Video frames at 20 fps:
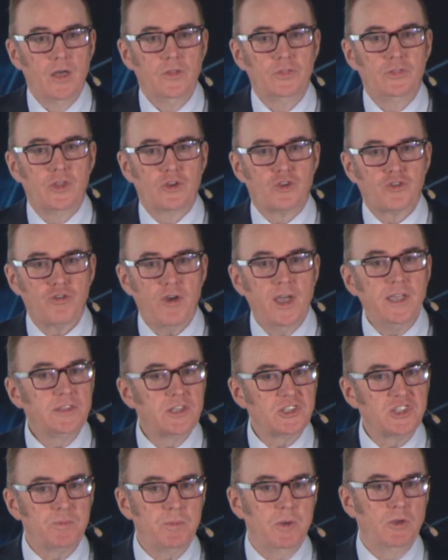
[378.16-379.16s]
The trade
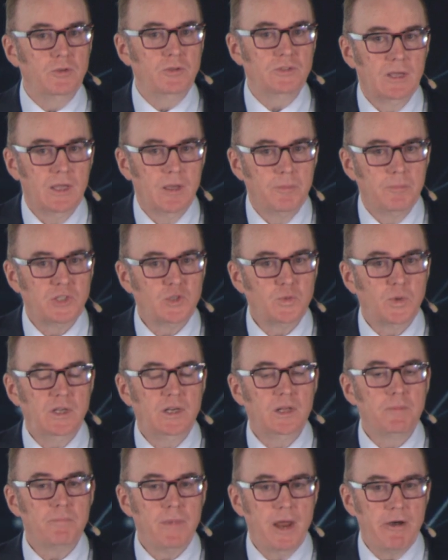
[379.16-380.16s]
dispute
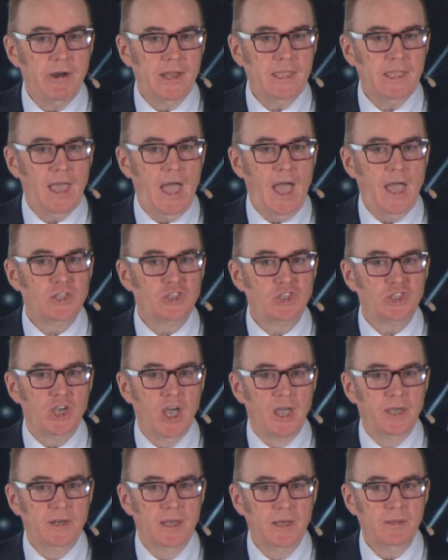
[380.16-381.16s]
between America and
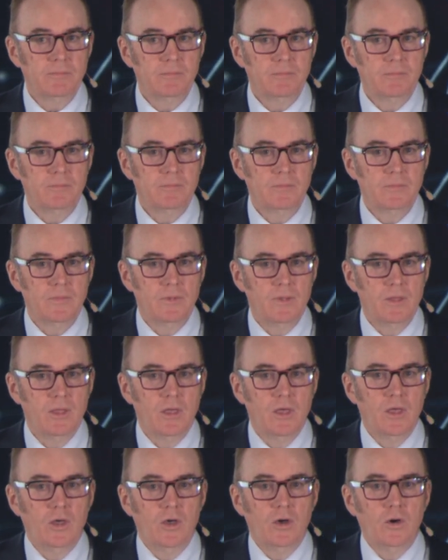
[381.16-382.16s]
China,
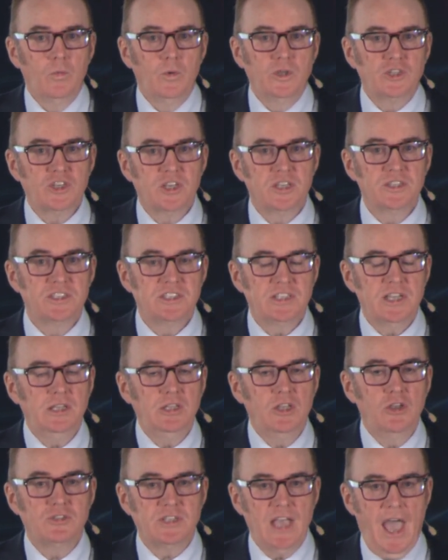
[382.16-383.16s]
which
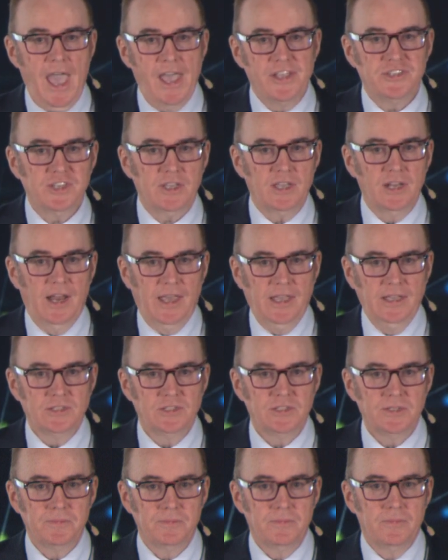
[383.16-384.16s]
continued to
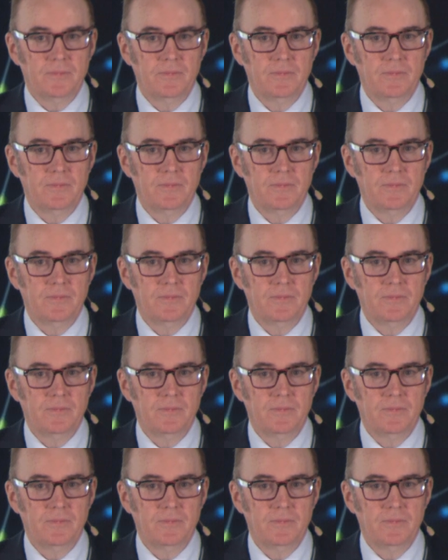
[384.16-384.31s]
escalate.